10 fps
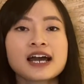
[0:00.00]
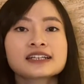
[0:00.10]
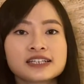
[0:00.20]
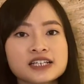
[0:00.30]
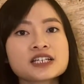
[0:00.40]

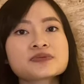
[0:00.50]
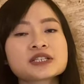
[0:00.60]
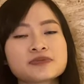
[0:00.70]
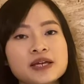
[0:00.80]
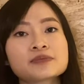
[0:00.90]
Teachers will
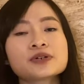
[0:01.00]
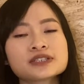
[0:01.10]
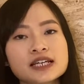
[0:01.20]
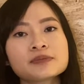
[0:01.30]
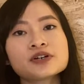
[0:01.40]
spend more
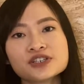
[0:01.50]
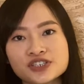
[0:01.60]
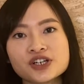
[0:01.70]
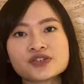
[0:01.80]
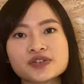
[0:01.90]
time on
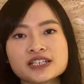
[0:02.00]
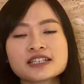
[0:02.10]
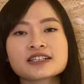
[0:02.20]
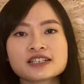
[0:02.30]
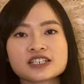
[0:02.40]
genres
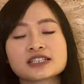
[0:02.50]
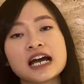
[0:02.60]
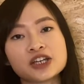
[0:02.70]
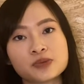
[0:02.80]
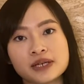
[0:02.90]
such as
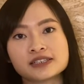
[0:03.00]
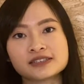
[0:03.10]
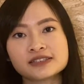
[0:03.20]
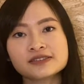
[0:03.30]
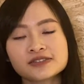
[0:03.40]

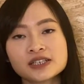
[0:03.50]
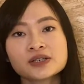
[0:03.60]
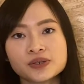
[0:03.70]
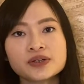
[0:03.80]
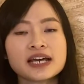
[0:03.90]
argumentative
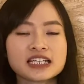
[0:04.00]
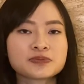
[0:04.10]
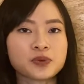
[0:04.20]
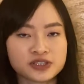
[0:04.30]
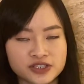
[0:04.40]
or
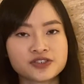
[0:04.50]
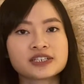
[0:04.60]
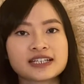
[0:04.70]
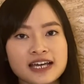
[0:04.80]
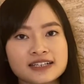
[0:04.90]
expository
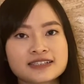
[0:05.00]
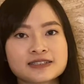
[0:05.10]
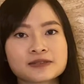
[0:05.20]
text.